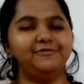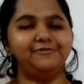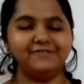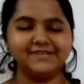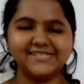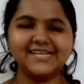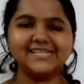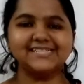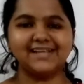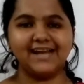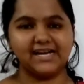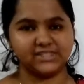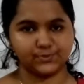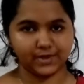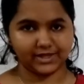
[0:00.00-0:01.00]
Physics Class
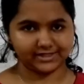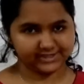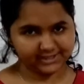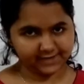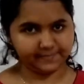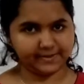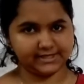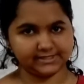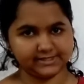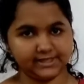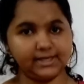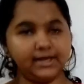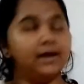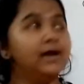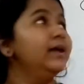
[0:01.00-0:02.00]
12 CBSE,
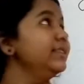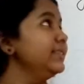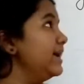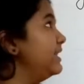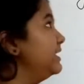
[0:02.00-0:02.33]
that